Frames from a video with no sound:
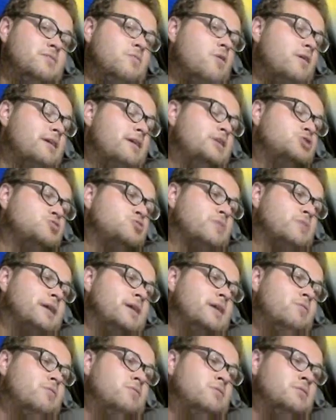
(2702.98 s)
walking
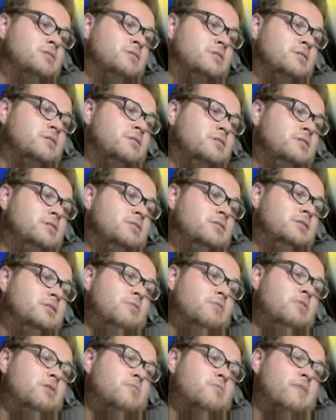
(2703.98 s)
trail. They
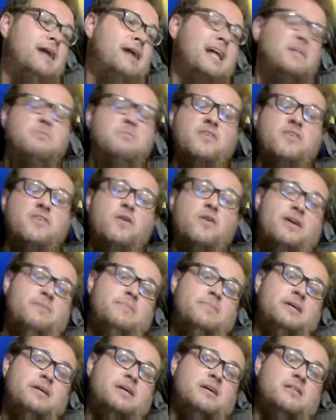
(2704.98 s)
want to rent out the pavilion
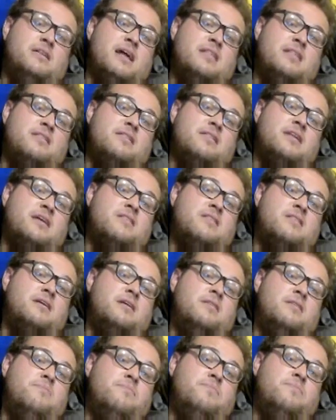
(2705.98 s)
because that's
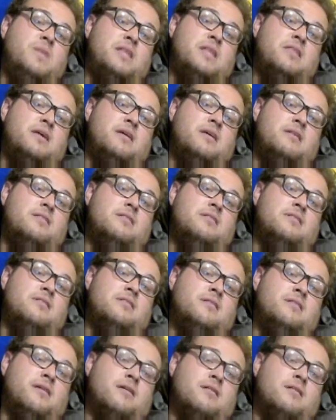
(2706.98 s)
sixty. That's like
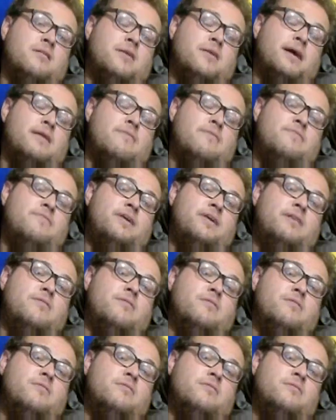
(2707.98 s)
some kind of
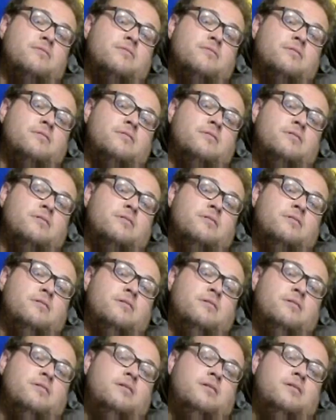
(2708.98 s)
figure
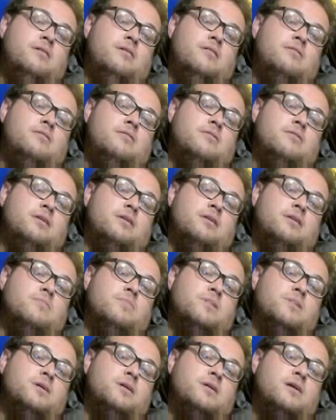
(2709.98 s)
to them
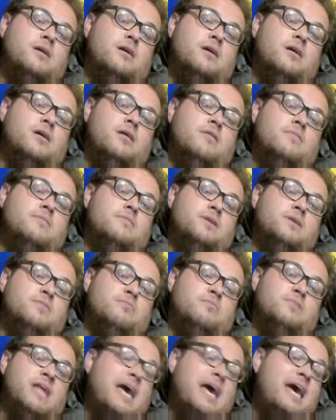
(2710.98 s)
um, of
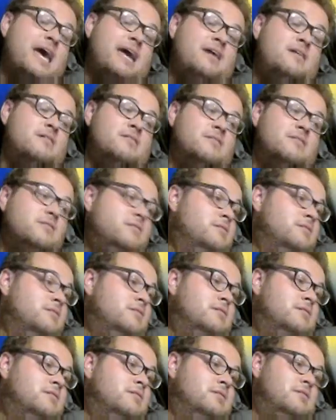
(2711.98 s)
day,
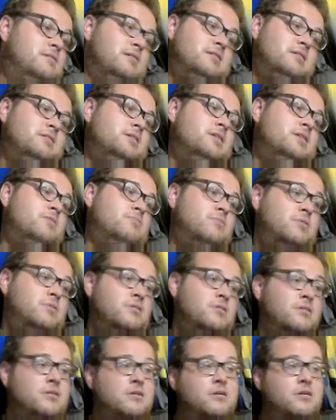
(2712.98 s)
you know,
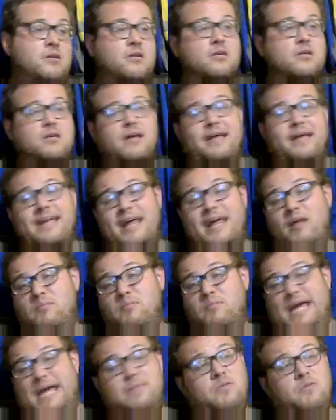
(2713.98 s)
and I don't
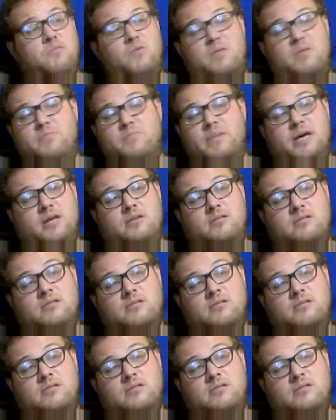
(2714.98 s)
blame them one bit.